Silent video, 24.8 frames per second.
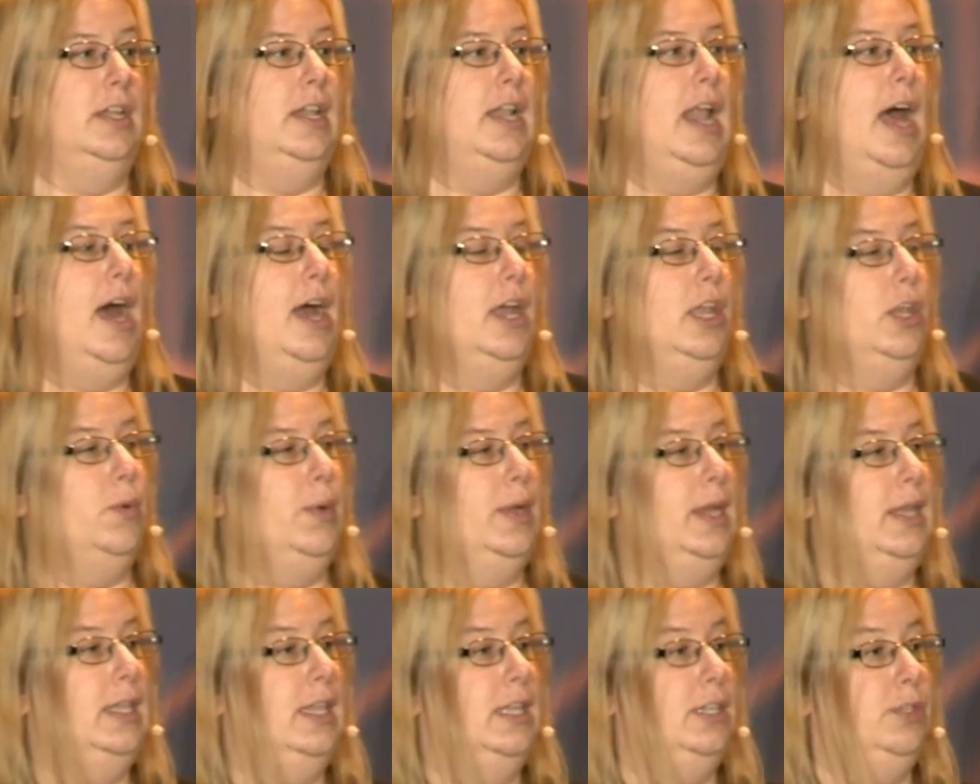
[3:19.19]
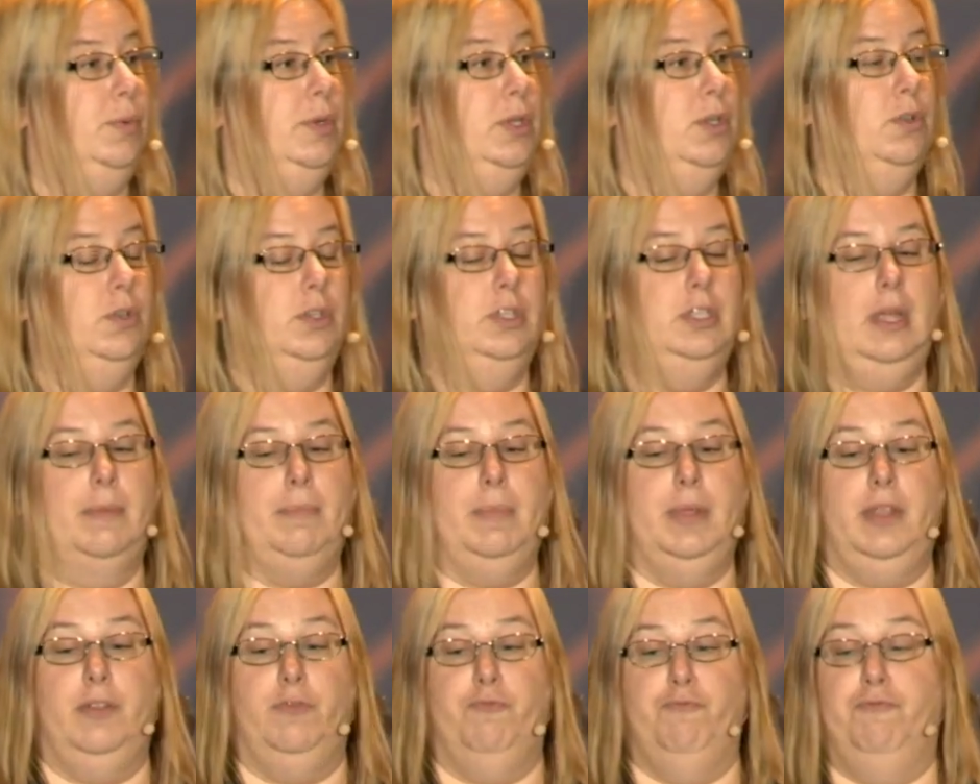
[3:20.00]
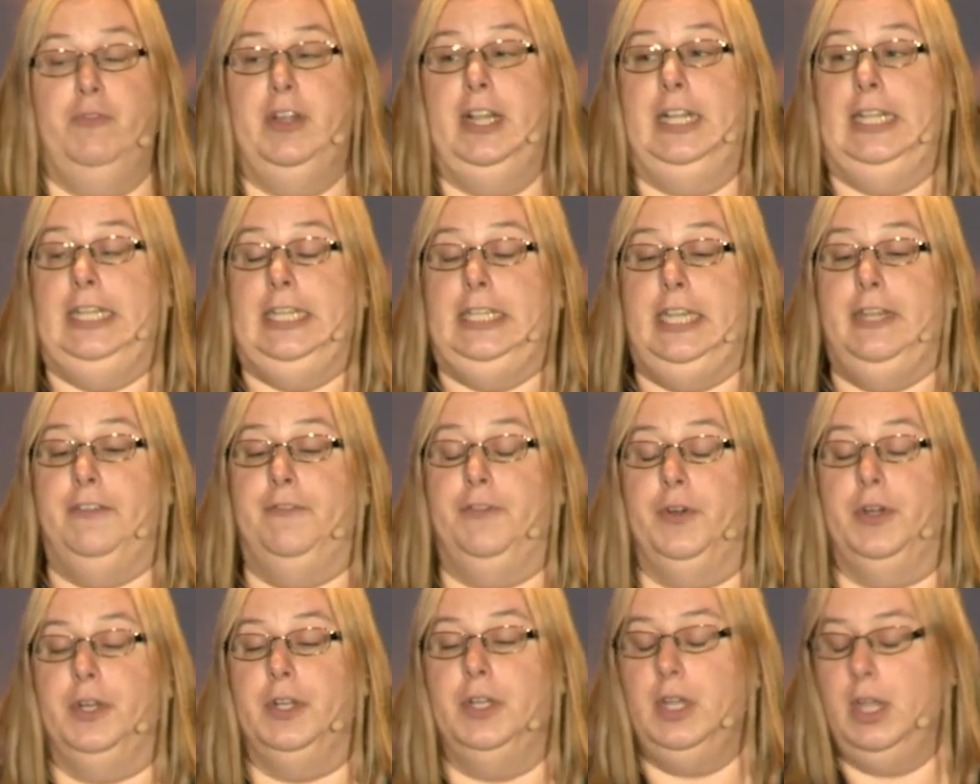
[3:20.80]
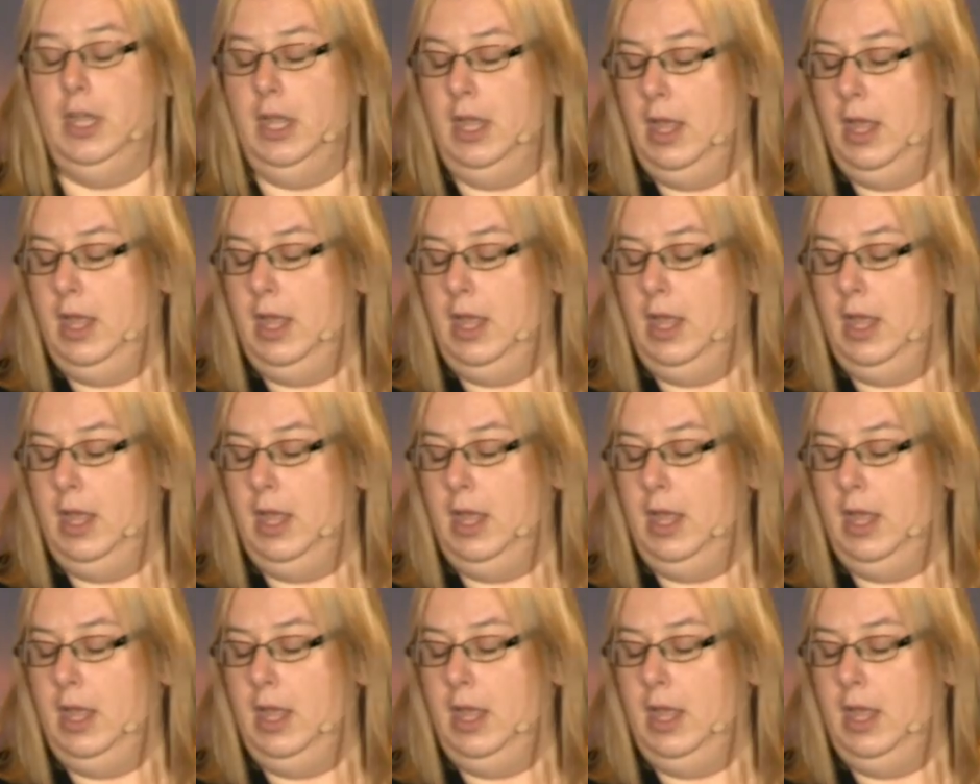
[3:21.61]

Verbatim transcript: and arguing unless we do something really different.